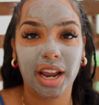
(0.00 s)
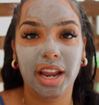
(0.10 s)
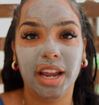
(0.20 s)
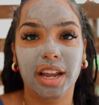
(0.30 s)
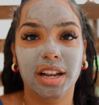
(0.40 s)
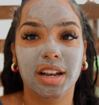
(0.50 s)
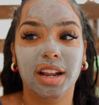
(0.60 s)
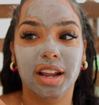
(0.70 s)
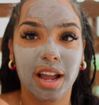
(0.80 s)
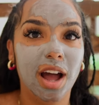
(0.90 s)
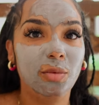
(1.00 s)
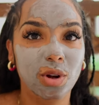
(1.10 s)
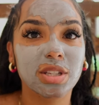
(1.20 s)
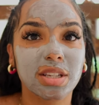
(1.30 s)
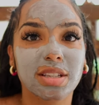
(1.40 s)
And God
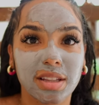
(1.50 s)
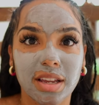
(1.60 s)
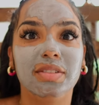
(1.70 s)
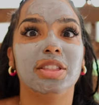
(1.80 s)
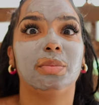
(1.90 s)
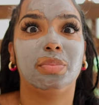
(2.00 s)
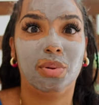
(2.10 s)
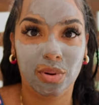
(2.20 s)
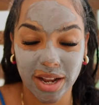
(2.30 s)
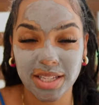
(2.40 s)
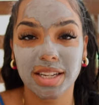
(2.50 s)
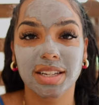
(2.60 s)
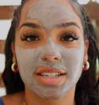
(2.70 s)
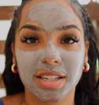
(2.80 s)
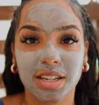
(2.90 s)
wants us to live in the
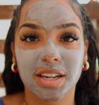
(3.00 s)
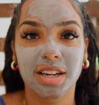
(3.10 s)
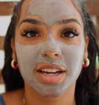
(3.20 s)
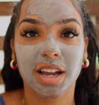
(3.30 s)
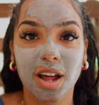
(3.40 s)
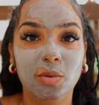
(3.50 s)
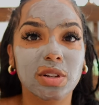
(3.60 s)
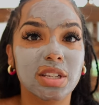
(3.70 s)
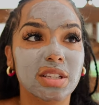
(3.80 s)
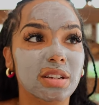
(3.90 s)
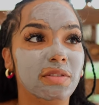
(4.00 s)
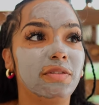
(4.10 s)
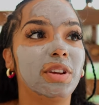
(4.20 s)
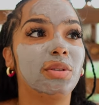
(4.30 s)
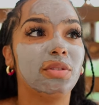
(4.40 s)
present. God wants us to
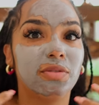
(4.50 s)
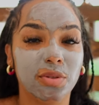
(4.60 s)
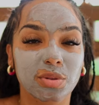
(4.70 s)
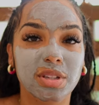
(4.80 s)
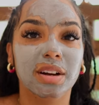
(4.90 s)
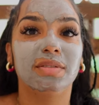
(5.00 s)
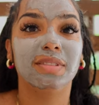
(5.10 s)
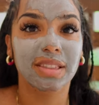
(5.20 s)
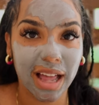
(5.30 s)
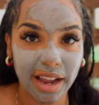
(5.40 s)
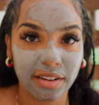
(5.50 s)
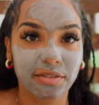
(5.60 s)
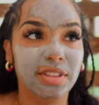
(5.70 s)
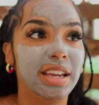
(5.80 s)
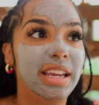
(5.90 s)
feel the fruits of
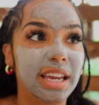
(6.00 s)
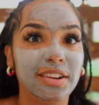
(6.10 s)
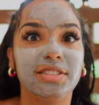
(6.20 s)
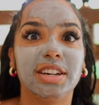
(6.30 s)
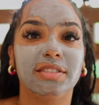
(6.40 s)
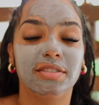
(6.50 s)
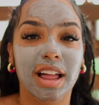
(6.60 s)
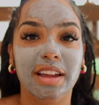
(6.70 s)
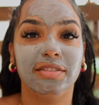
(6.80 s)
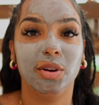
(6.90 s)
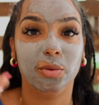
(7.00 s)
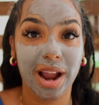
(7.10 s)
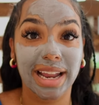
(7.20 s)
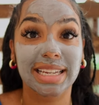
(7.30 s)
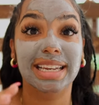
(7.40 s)
life, the gift of life
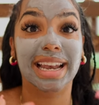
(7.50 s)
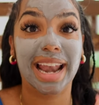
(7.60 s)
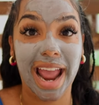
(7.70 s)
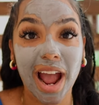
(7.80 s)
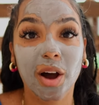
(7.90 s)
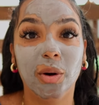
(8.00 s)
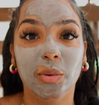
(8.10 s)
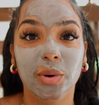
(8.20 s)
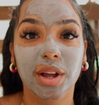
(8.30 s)
right now.